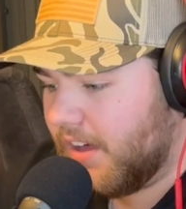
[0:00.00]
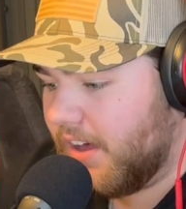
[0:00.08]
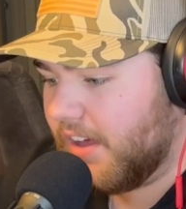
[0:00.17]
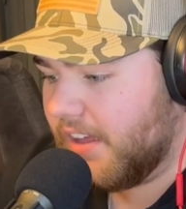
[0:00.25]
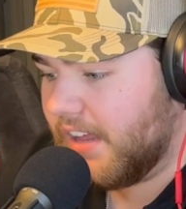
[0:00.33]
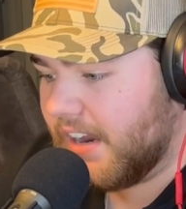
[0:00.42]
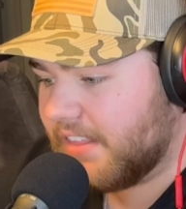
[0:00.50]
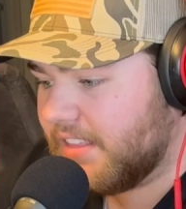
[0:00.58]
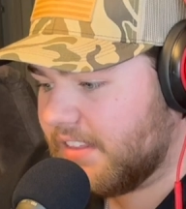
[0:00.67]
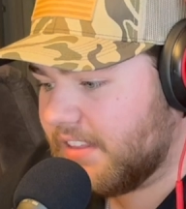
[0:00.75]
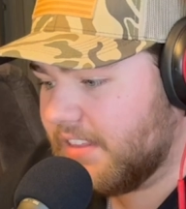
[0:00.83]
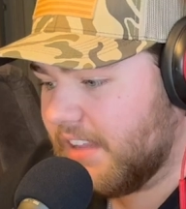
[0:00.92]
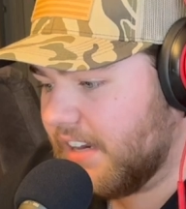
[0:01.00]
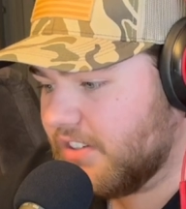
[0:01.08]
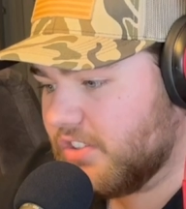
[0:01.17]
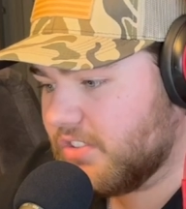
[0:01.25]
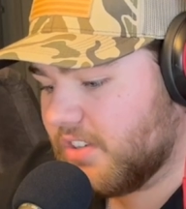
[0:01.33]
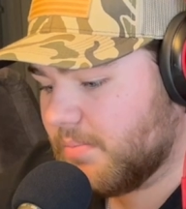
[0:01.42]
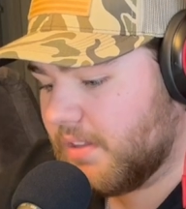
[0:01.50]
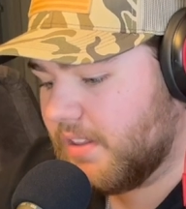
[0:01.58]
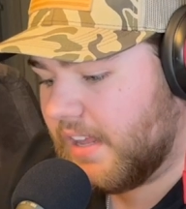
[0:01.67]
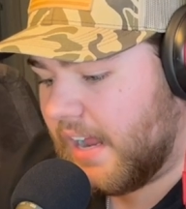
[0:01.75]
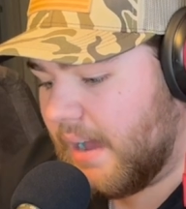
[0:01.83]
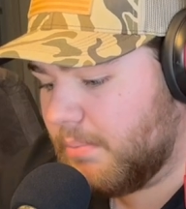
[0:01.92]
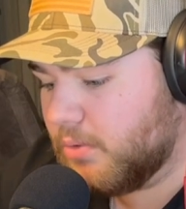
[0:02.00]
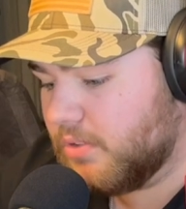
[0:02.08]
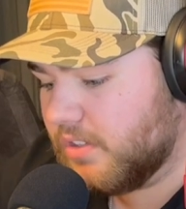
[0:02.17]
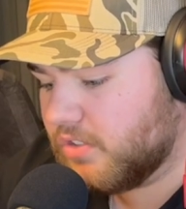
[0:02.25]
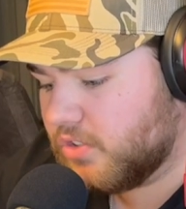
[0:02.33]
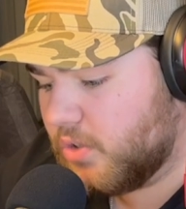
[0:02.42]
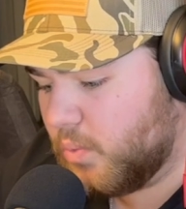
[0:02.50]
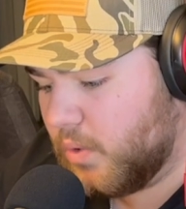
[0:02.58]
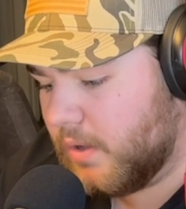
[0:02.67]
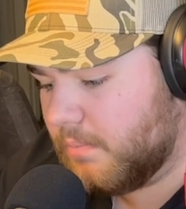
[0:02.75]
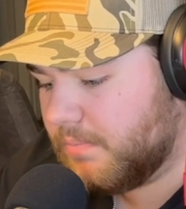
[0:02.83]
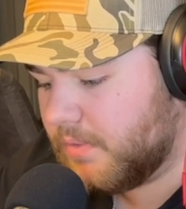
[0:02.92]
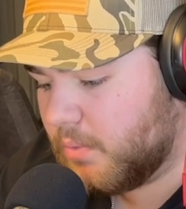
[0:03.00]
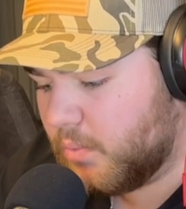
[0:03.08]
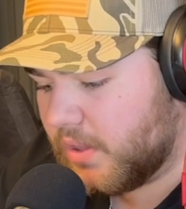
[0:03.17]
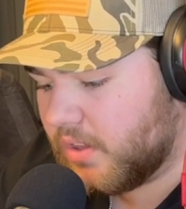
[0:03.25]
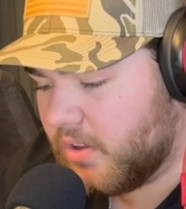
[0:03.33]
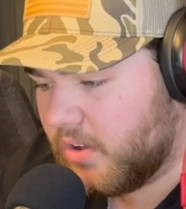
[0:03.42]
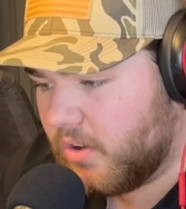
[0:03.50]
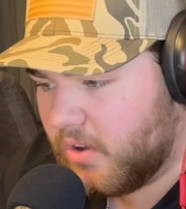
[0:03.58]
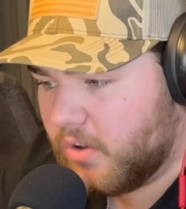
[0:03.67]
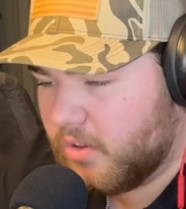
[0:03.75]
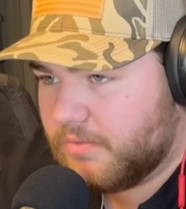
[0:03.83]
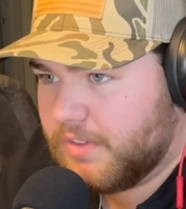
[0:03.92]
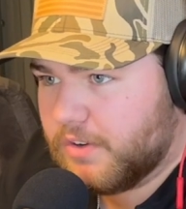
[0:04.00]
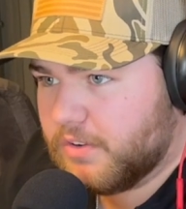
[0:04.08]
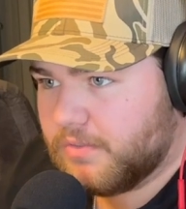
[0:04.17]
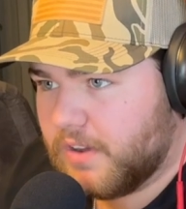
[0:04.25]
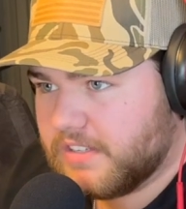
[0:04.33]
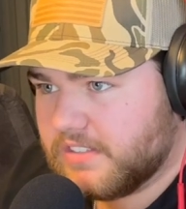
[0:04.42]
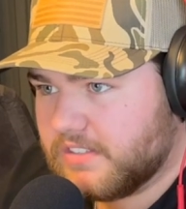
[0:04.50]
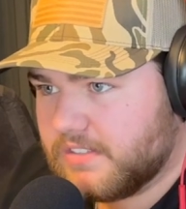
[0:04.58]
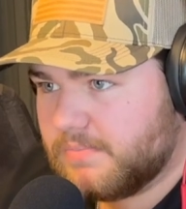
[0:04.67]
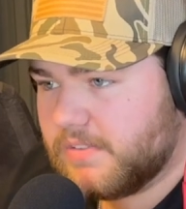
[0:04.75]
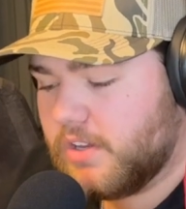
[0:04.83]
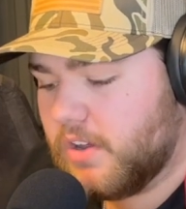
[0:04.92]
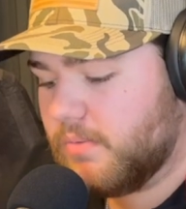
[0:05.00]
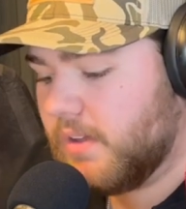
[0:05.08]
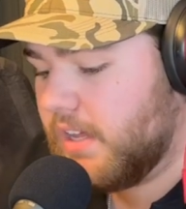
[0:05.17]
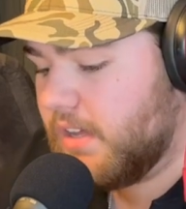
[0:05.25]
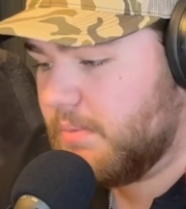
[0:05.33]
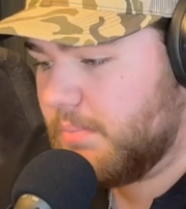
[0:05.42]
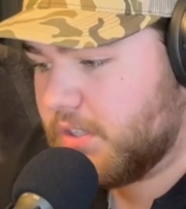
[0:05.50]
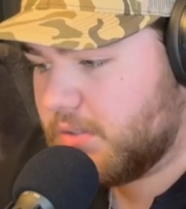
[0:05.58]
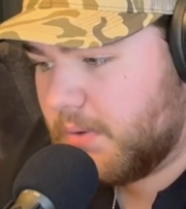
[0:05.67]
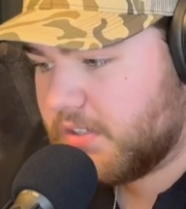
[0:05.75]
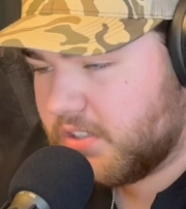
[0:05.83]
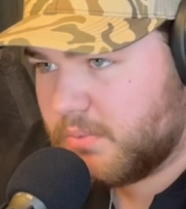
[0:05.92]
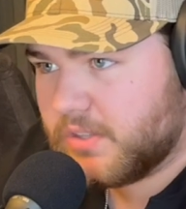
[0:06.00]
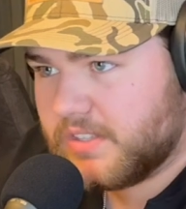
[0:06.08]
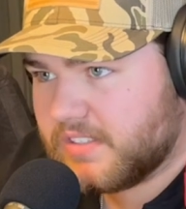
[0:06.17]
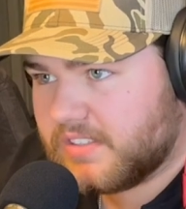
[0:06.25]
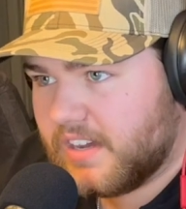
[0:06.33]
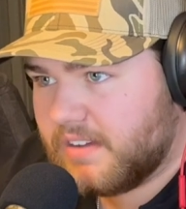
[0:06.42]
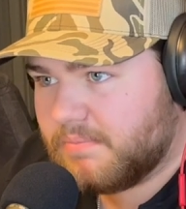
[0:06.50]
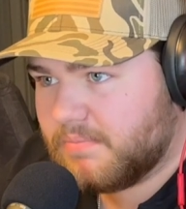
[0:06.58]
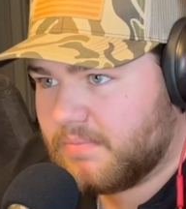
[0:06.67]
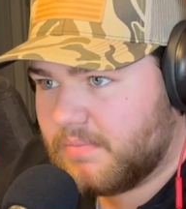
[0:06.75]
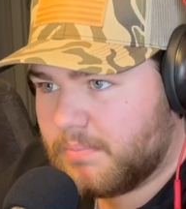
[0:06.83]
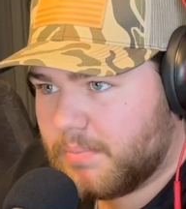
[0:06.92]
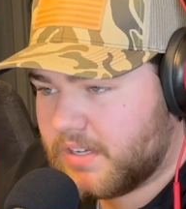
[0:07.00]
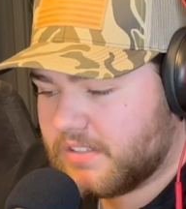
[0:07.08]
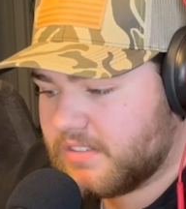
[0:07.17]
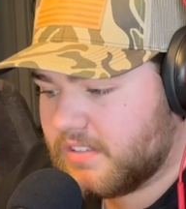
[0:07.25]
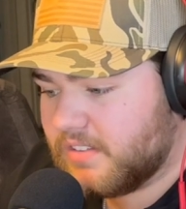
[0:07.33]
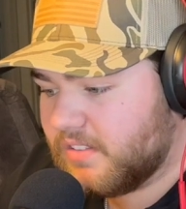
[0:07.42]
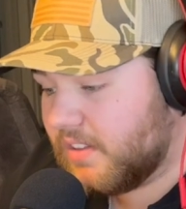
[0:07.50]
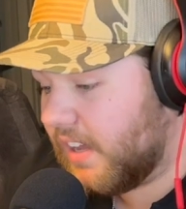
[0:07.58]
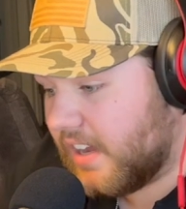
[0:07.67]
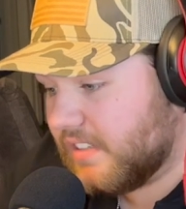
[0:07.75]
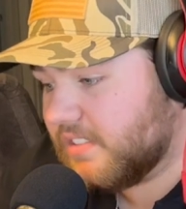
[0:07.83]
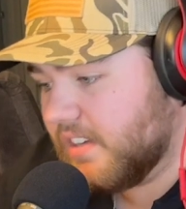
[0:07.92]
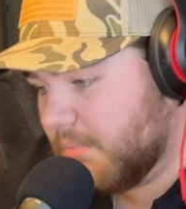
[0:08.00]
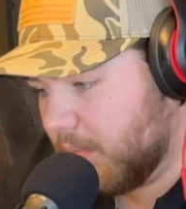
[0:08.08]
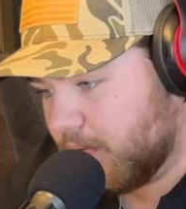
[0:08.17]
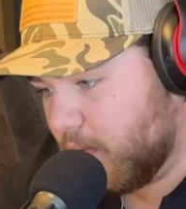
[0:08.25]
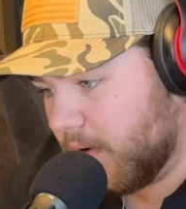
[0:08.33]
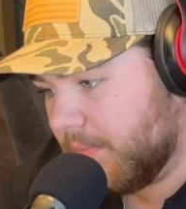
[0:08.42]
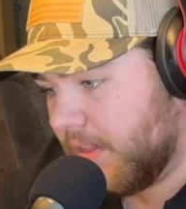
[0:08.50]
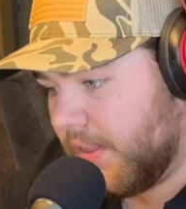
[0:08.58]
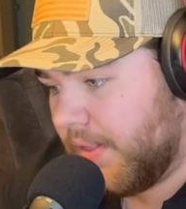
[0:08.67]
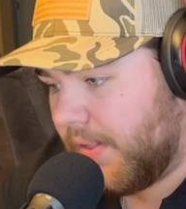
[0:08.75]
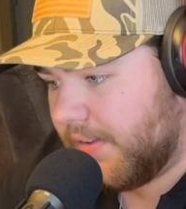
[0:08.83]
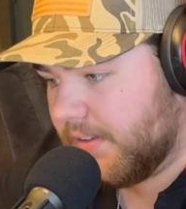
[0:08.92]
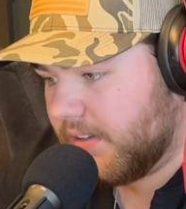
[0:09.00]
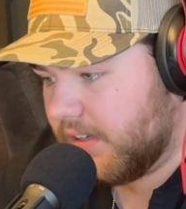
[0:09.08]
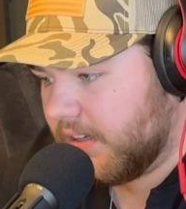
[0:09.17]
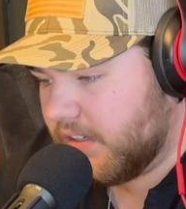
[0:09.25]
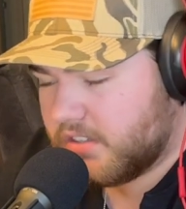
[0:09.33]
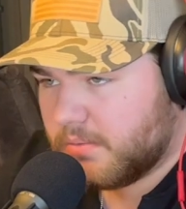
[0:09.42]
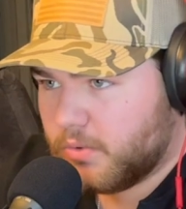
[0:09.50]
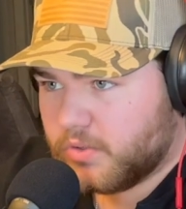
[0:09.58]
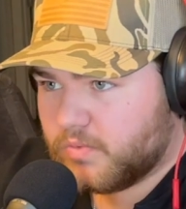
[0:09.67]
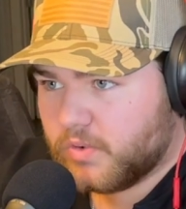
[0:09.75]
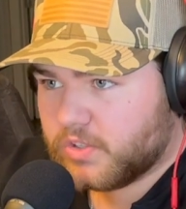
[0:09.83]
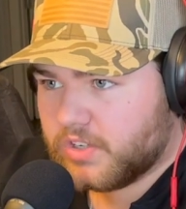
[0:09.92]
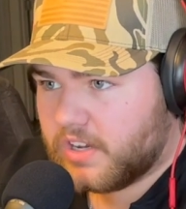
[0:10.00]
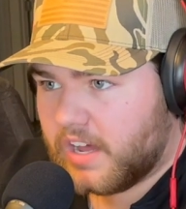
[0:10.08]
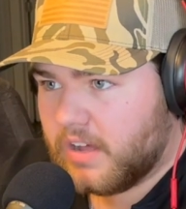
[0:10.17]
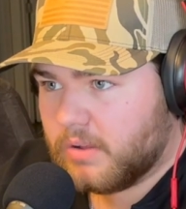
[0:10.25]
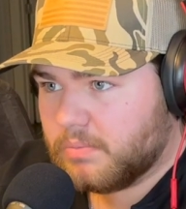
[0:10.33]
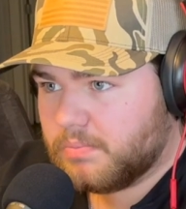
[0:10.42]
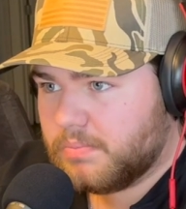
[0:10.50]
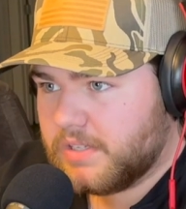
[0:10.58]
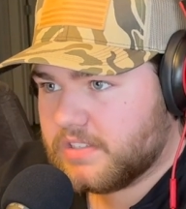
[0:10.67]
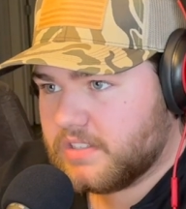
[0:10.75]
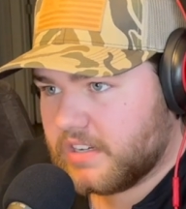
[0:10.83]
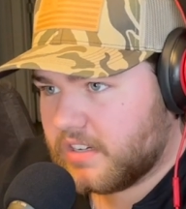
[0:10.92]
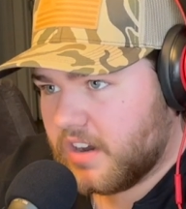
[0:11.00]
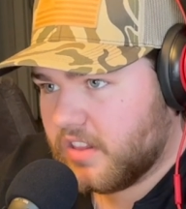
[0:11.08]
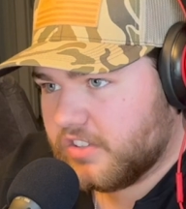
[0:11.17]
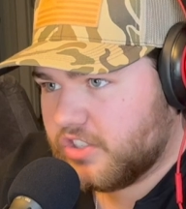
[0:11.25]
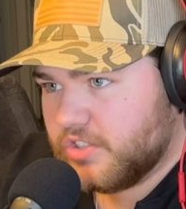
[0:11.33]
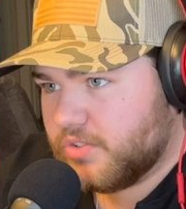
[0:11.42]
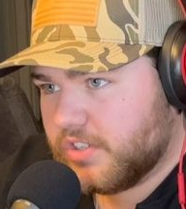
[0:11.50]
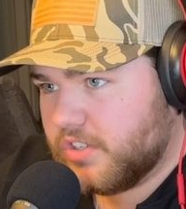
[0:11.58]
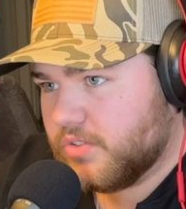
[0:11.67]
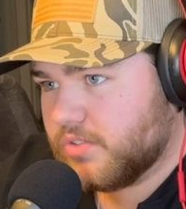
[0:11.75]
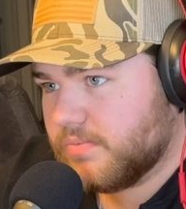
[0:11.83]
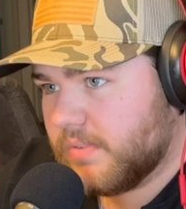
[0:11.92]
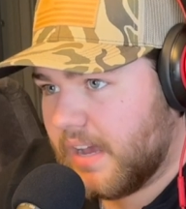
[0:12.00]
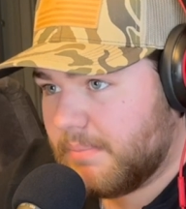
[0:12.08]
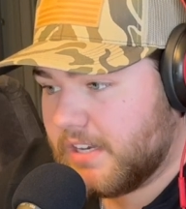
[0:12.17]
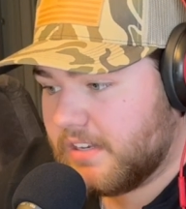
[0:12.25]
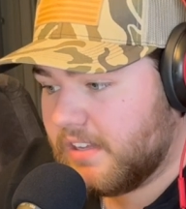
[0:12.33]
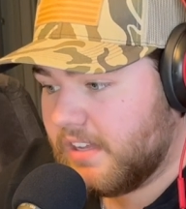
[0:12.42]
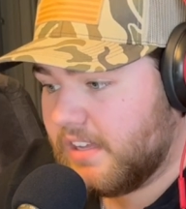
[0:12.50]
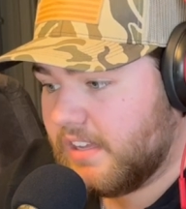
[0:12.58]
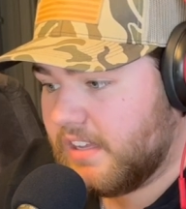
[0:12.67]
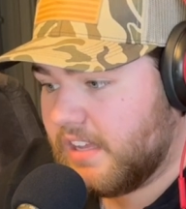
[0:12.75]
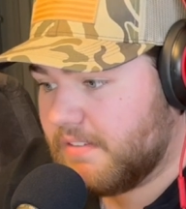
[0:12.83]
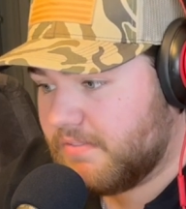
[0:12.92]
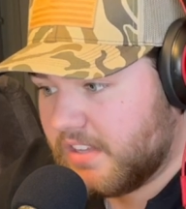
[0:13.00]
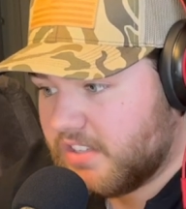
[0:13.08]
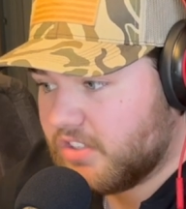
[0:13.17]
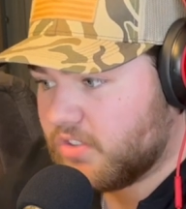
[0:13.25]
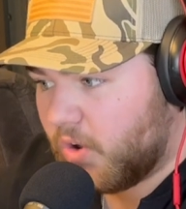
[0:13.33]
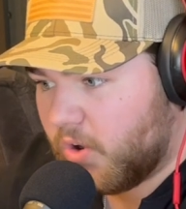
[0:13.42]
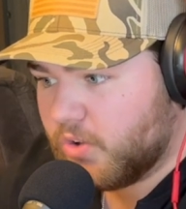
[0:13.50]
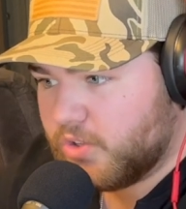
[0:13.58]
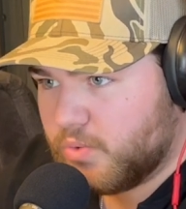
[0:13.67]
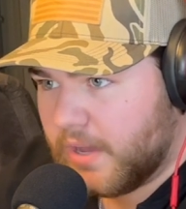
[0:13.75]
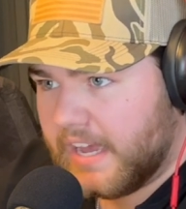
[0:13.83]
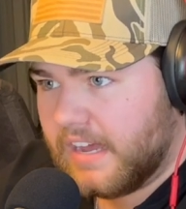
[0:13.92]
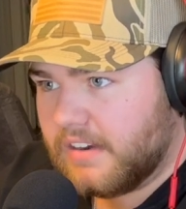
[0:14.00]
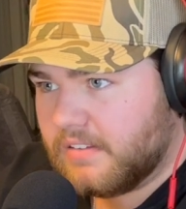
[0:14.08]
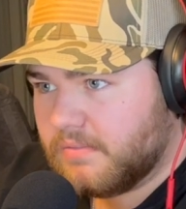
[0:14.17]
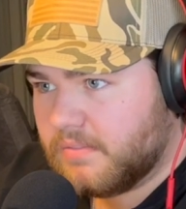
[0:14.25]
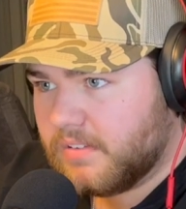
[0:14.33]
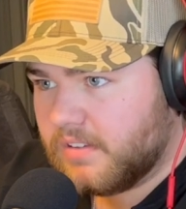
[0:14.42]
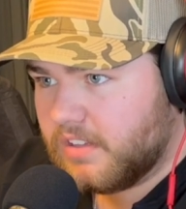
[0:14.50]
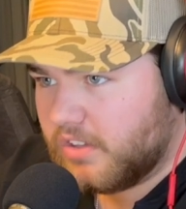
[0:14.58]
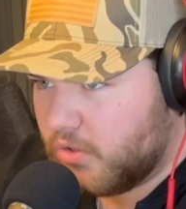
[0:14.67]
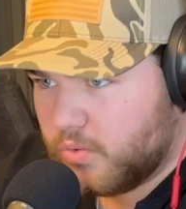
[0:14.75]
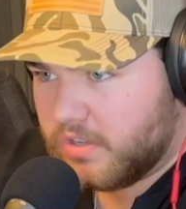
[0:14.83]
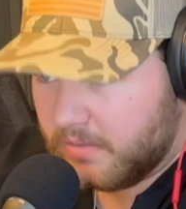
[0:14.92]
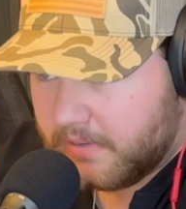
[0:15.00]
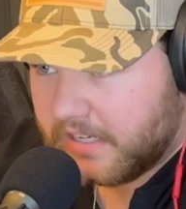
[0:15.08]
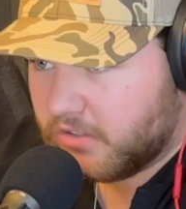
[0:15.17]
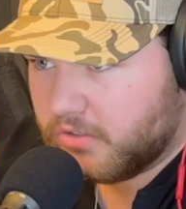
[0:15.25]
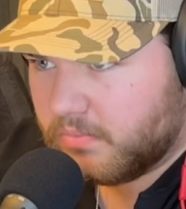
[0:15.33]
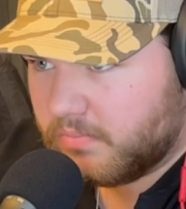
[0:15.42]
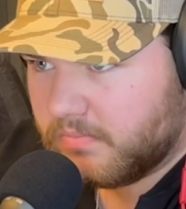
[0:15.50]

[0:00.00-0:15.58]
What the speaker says: And I think that is just something that Apple does so well with all of their devices, but especially with this guy, because like I said before, it's the most versatile piece of technology you can use. I mean, if this is all you had, you could make do.